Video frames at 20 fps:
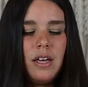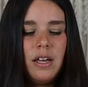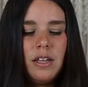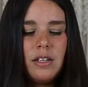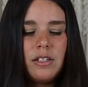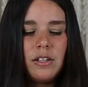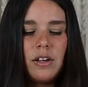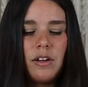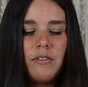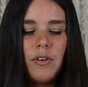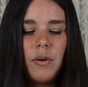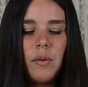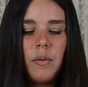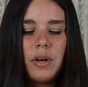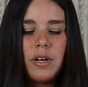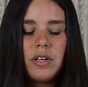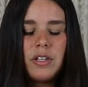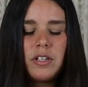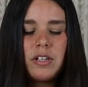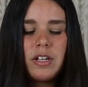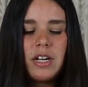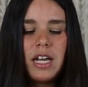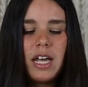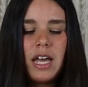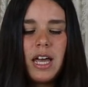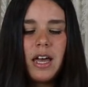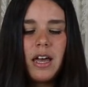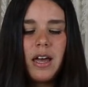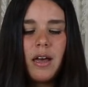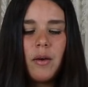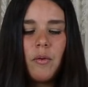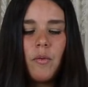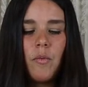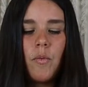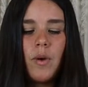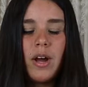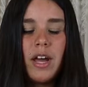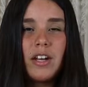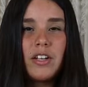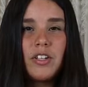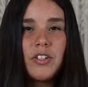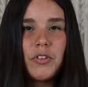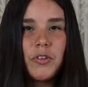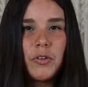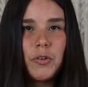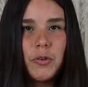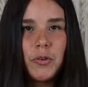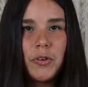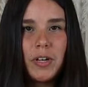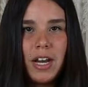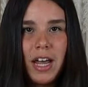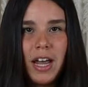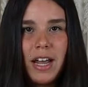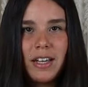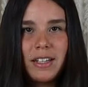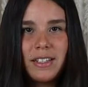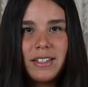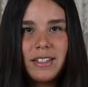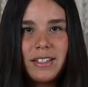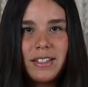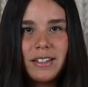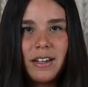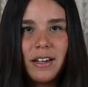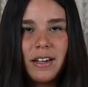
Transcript: So if you're wondering where to next,